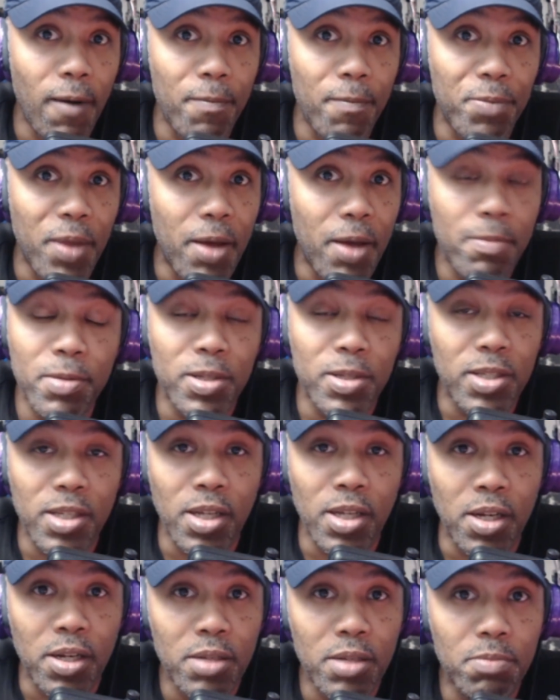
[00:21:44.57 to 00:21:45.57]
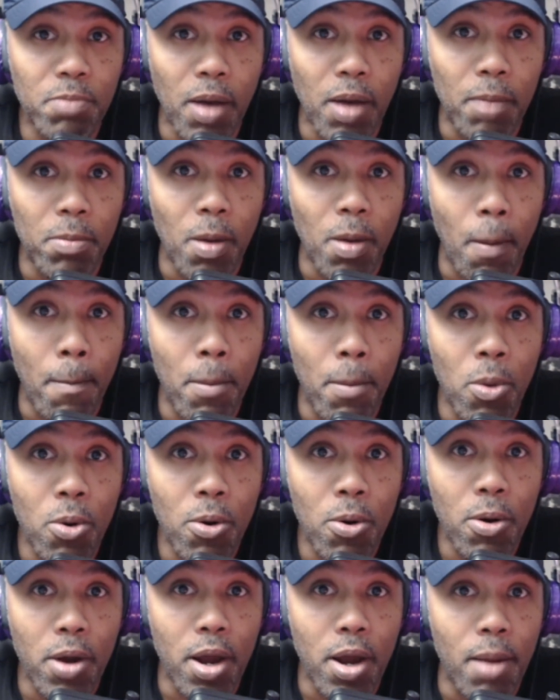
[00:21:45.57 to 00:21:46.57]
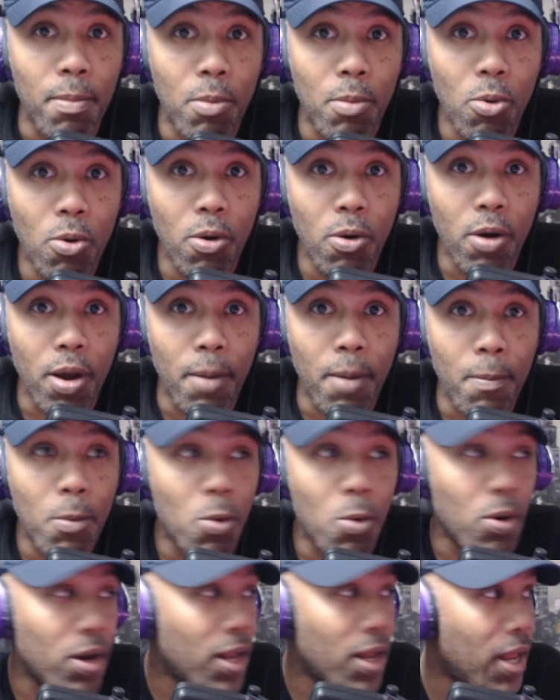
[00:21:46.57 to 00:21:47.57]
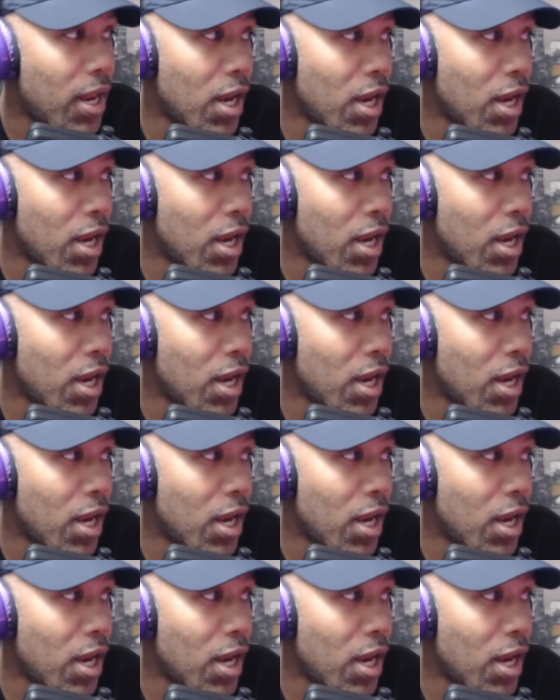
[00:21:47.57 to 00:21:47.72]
I've been seeing this pop up more and more and more.